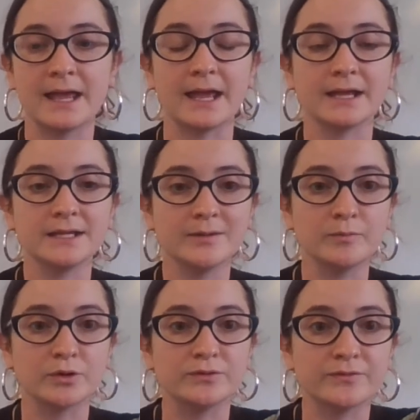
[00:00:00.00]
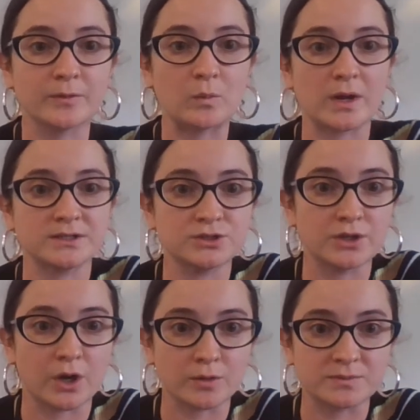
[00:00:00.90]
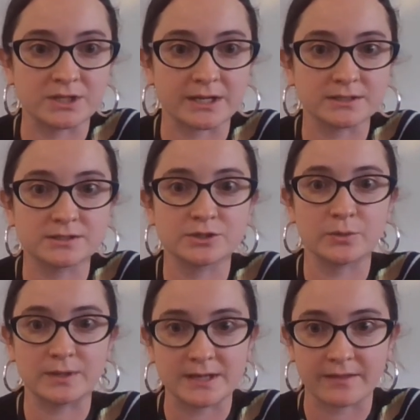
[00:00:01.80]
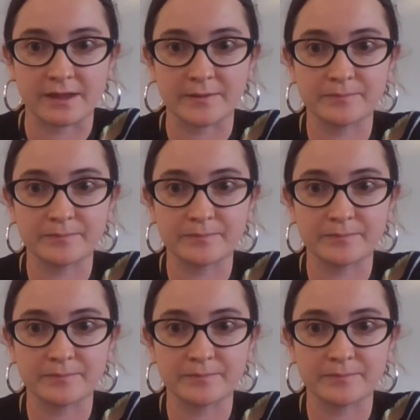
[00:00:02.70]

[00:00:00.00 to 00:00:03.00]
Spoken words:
and can move from one object to another.